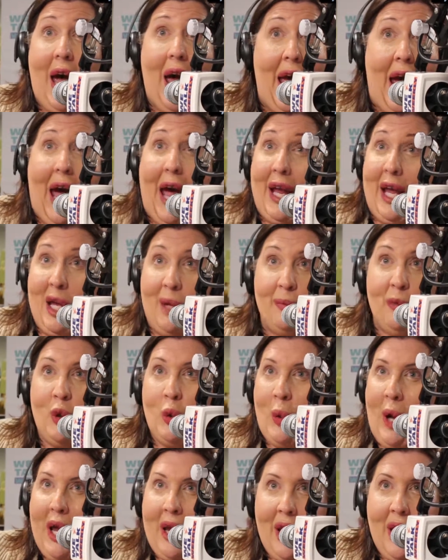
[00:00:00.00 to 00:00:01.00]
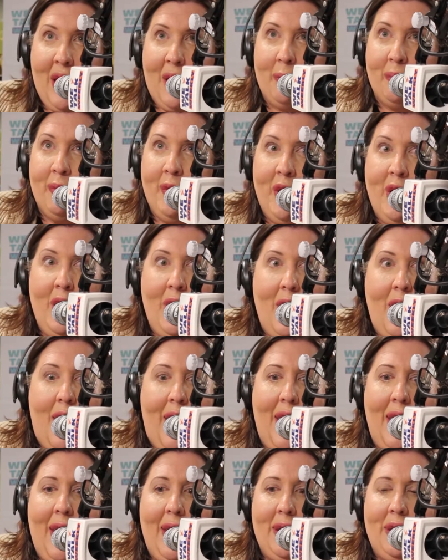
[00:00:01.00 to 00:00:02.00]
I am who I am.
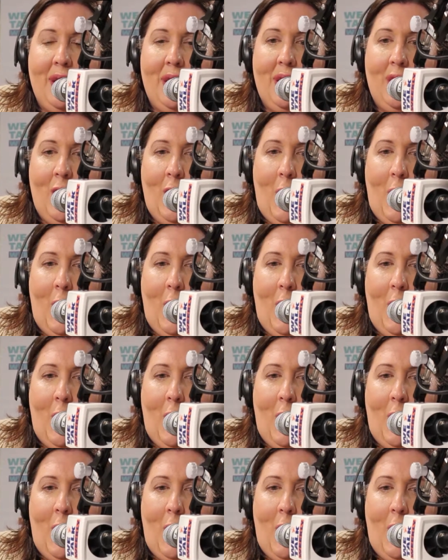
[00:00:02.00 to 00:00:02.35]
And